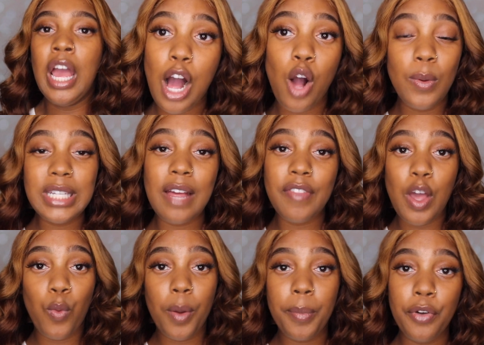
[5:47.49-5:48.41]
I always have
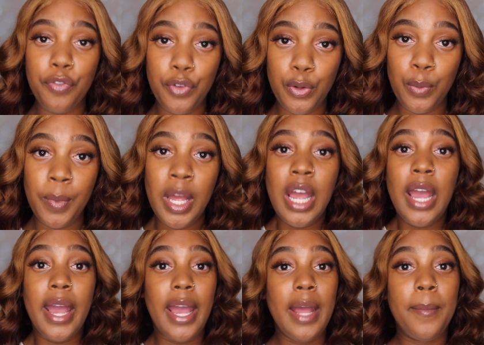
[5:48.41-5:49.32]
that one perfume
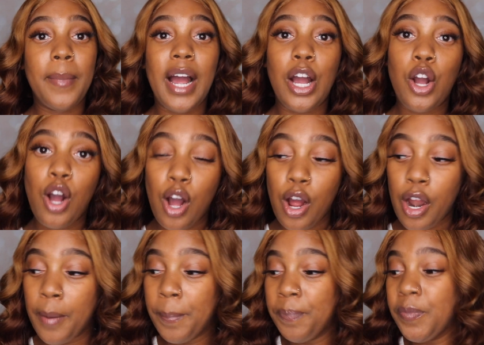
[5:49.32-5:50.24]
in my
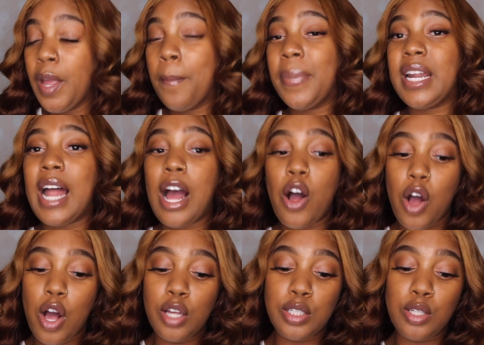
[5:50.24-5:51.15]
car, but I
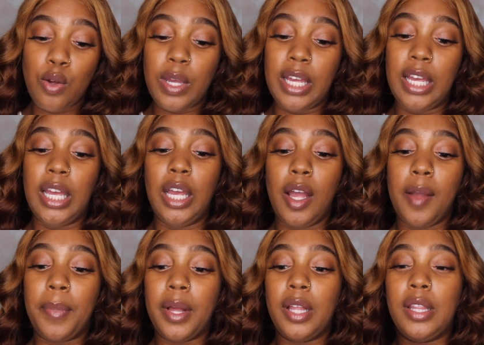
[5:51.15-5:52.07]
also
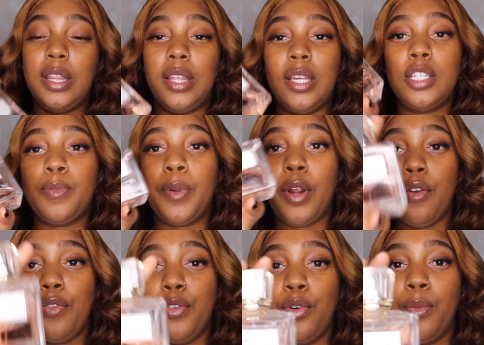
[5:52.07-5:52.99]
keep this
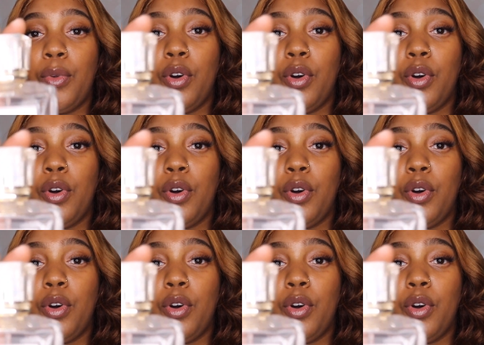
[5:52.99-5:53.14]
perfume